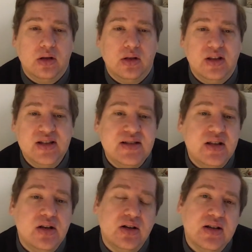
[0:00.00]
This is the
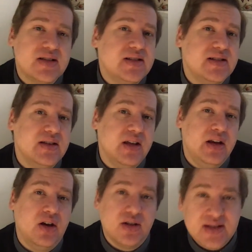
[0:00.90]
last
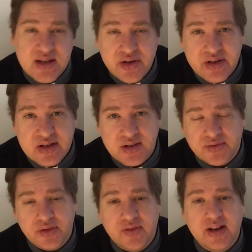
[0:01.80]
in our series
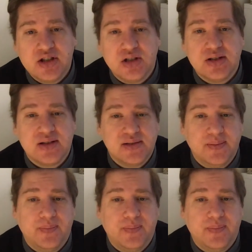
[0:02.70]
of reflections.